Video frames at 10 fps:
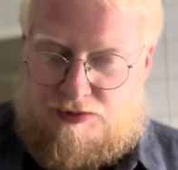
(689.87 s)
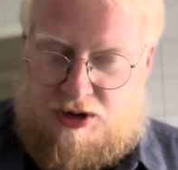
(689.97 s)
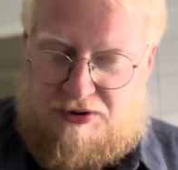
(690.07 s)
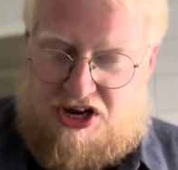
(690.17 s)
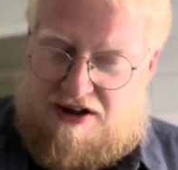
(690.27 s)

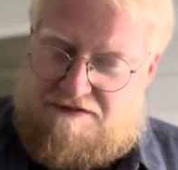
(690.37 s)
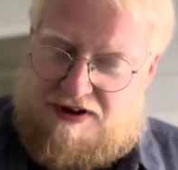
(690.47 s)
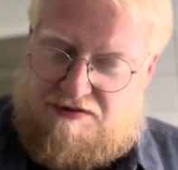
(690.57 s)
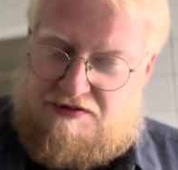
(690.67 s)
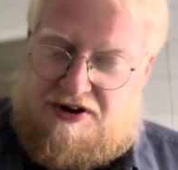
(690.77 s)
But yeah,
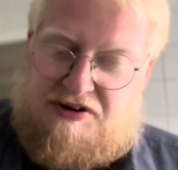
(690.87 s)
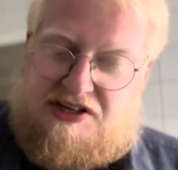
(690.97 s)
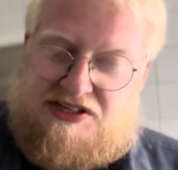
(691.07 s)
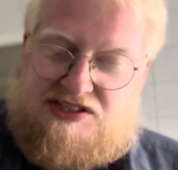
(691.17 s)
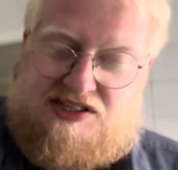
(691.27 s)
very, very
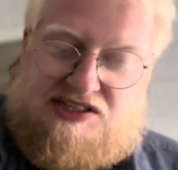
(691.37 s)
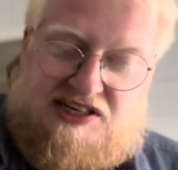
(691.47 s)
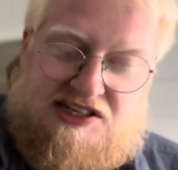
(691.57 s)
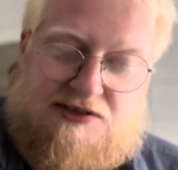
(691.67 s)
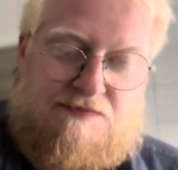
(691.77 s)
nice
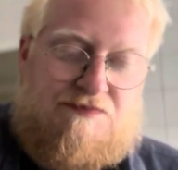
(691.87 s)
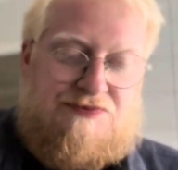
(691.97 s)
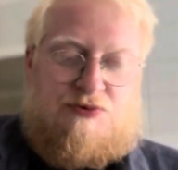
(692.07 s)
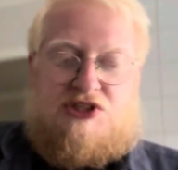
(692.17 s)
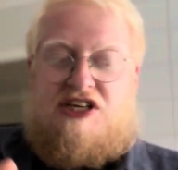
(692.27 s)
indeed.
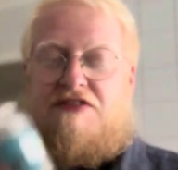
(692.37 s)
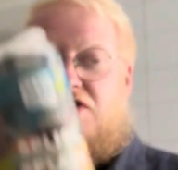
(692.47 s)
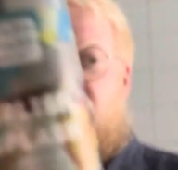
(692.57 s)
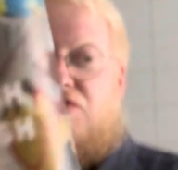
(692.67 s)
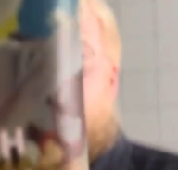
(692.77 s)
Would
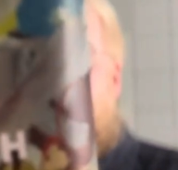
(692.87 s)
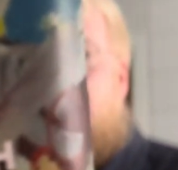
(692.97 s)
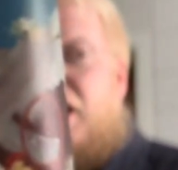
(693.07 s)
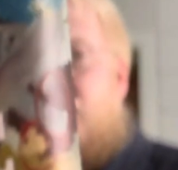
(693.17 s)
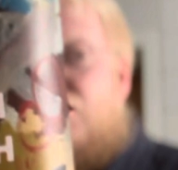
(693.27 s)
definitely
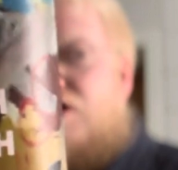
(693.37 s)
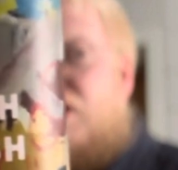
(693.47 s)
recommend.